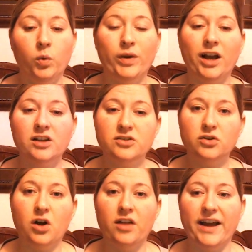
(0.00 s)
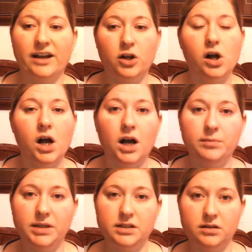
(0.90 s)
We also call that
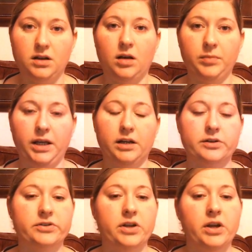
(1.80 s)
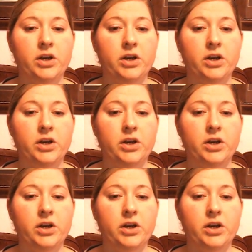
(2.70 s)
common denominators.